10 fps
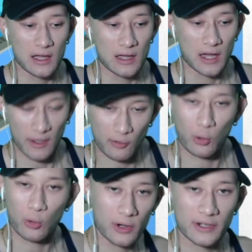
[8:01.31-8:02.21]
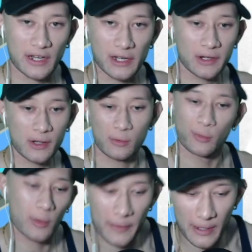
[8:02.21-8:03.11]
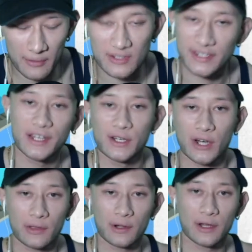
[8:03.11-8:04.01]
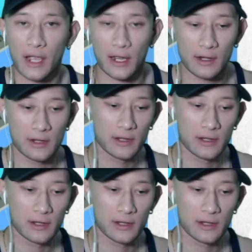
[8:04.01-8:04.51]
of quarantine, we will be able to see each other again,